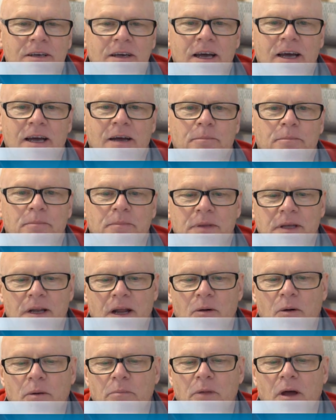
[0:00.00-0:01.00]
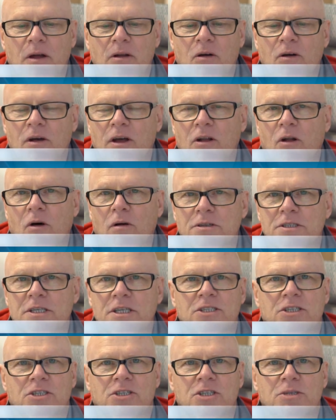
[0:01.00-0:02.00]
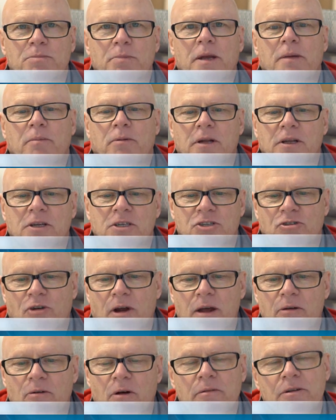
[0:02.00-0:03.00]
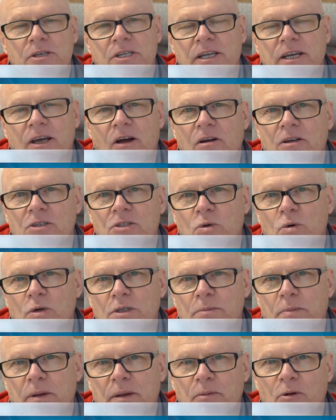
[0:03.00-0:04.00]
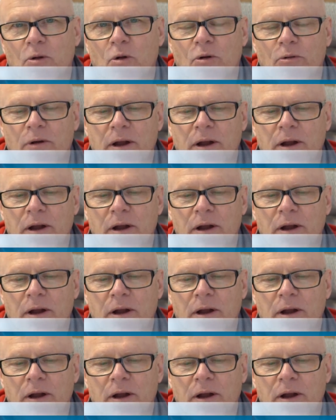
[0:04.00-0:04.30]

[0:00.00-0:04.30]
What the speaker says: You know, I'm no longer locked into just people in Australia, obviously. I can talk to people all